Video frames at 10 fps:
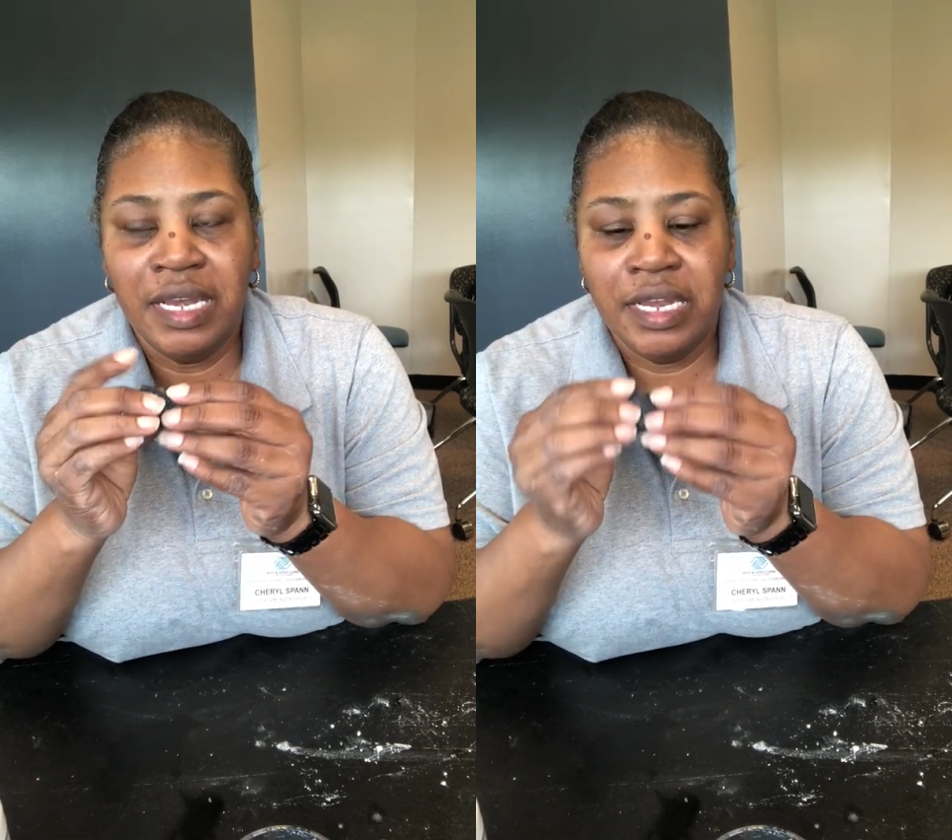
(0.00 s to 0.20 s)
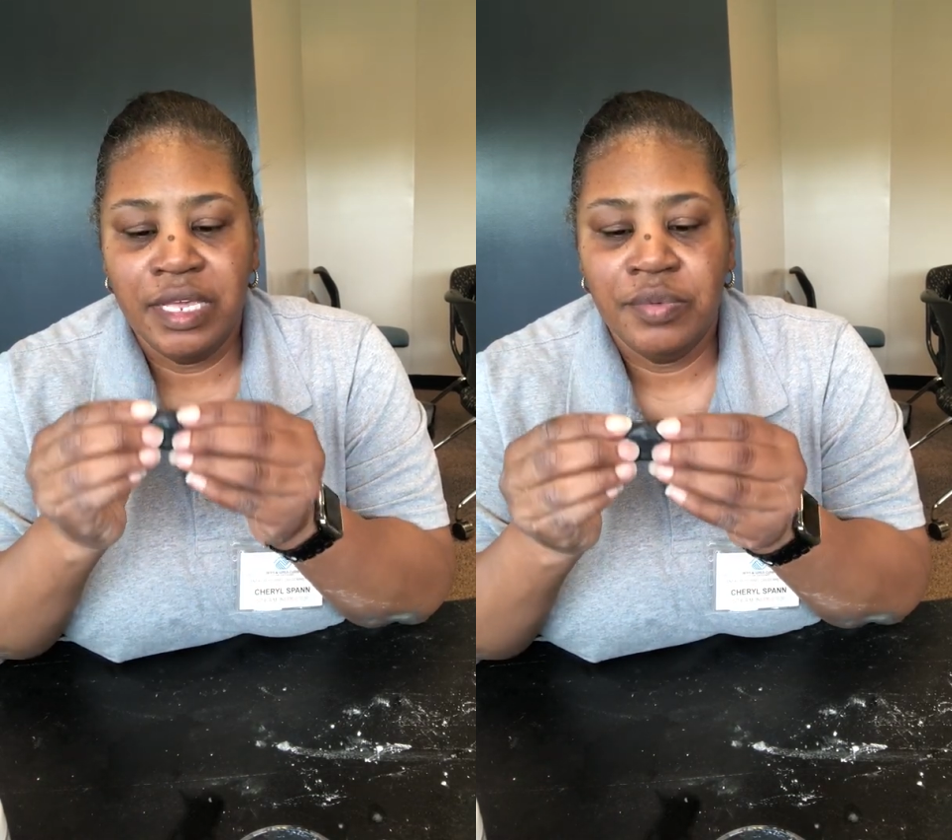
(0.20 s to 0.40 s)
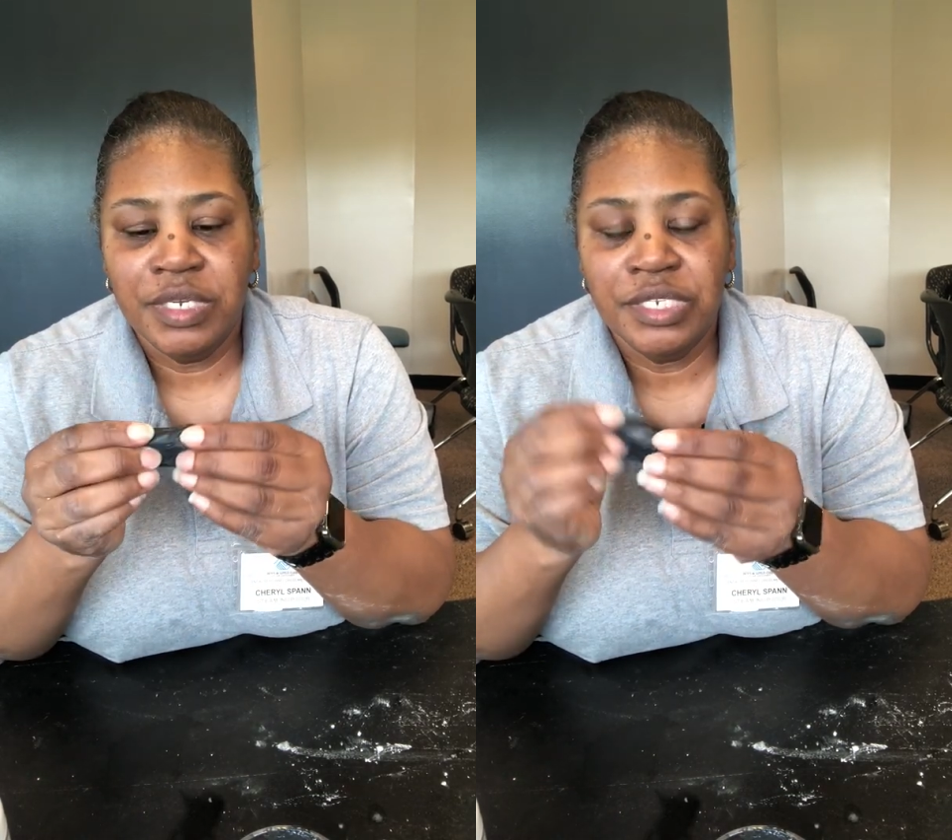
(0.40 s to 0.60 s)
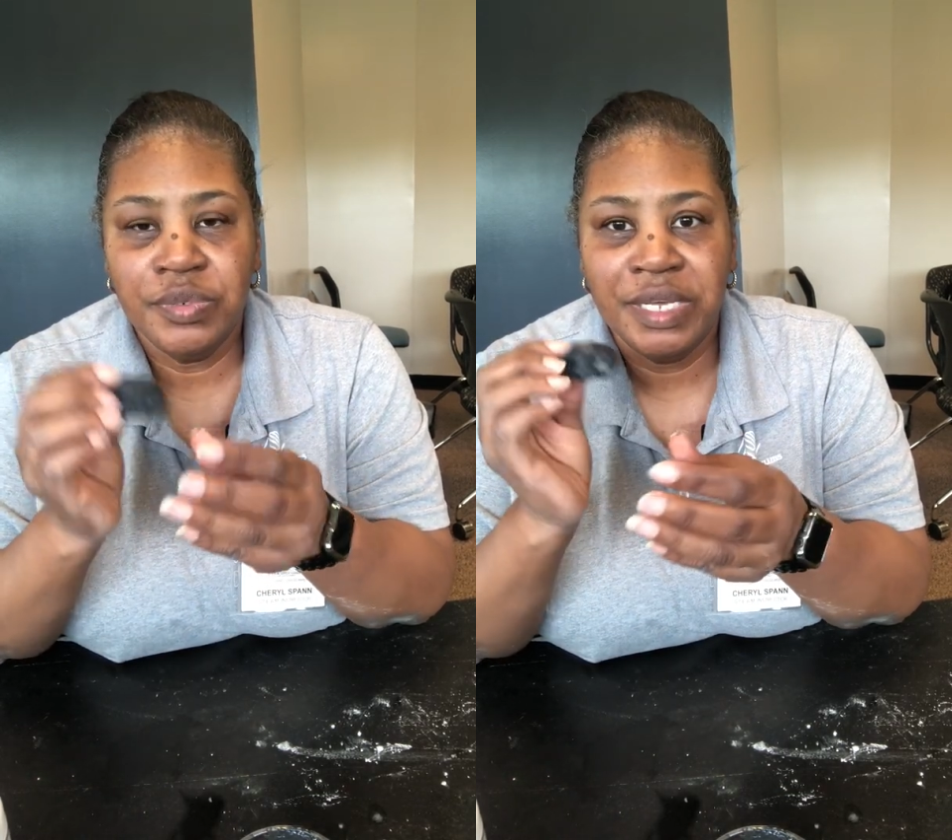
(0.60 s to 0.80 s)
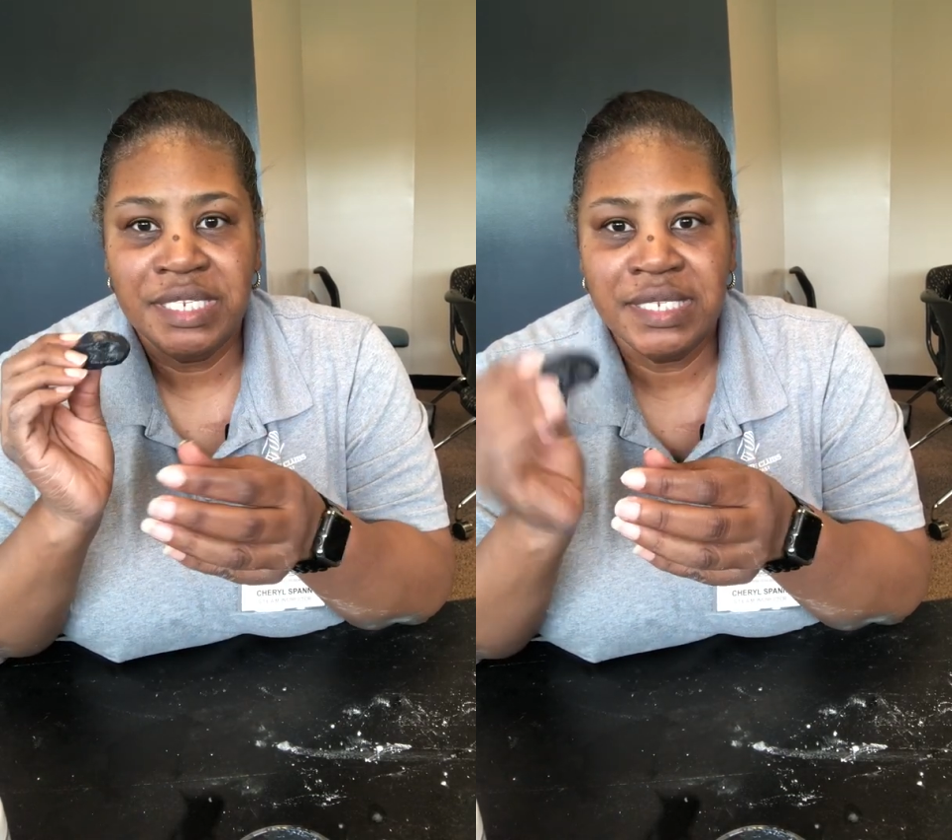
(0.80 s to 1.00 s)
liquid
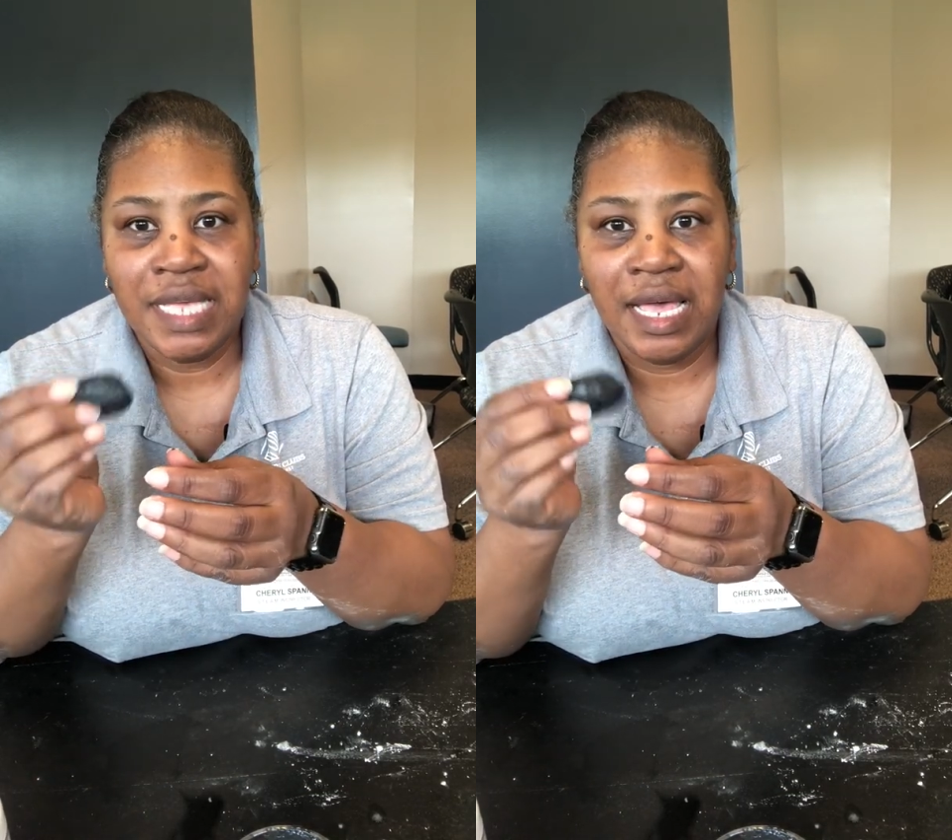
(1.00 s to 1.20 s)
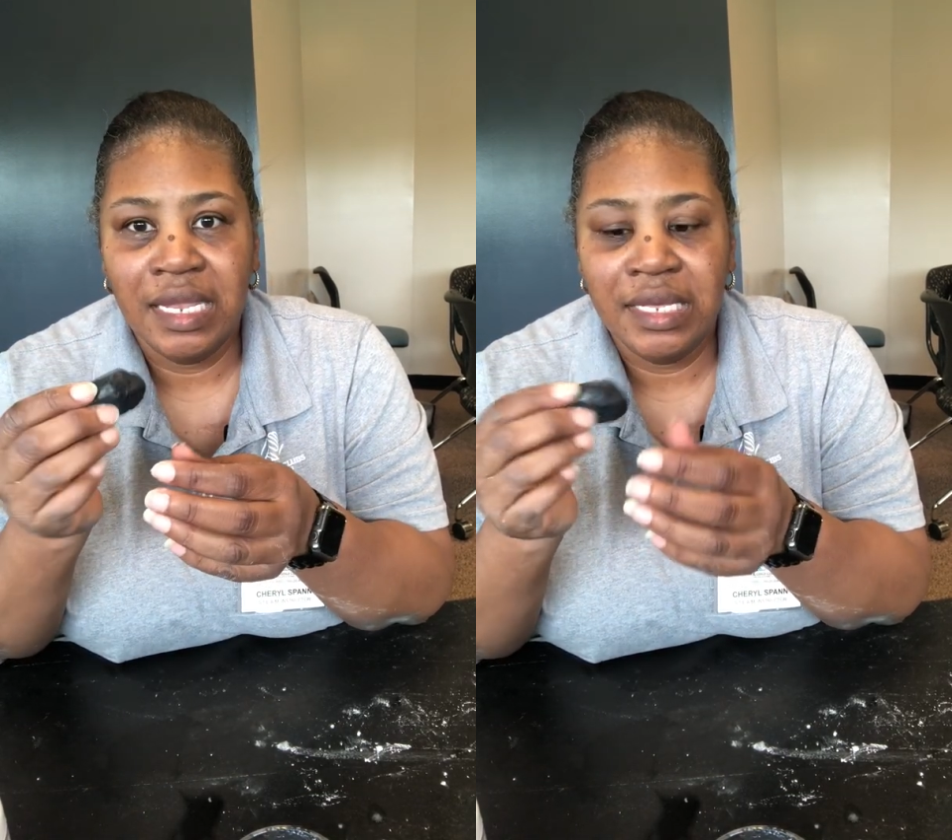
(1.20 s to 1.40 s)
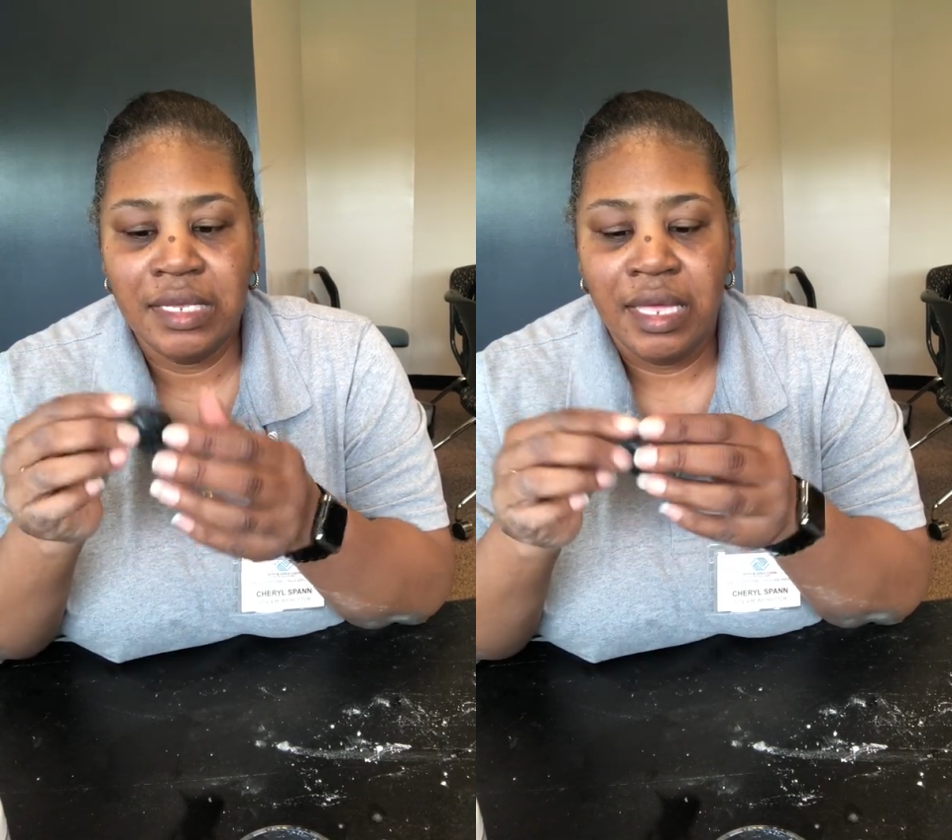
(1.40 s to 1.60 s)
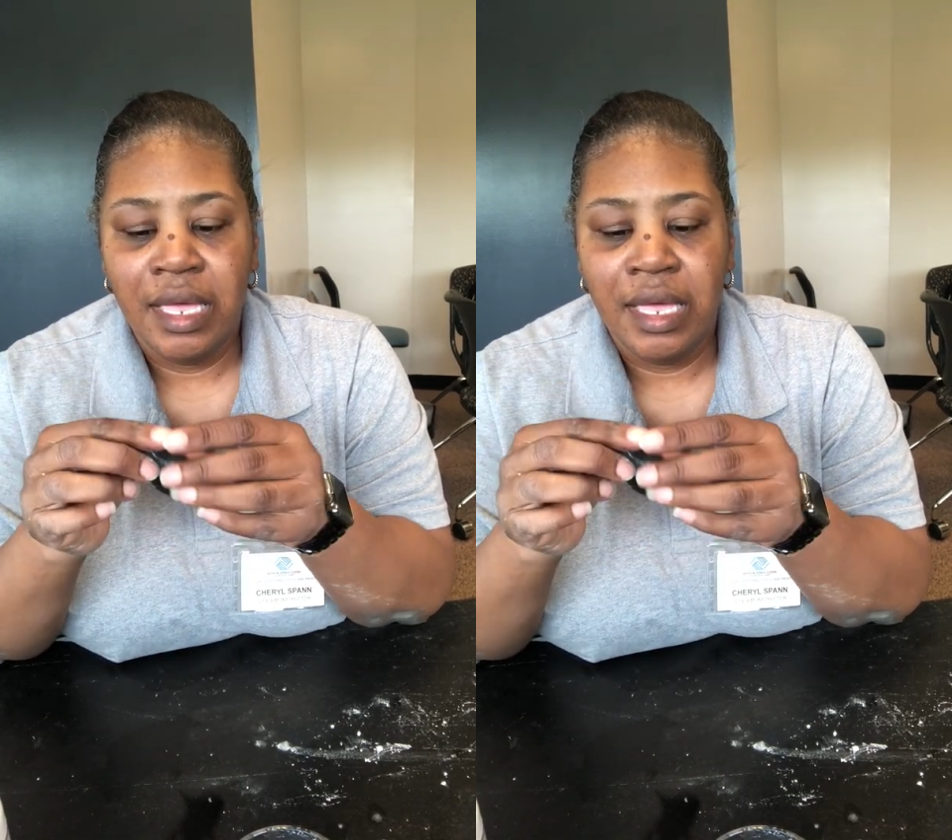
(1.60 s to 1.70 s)
to a solid.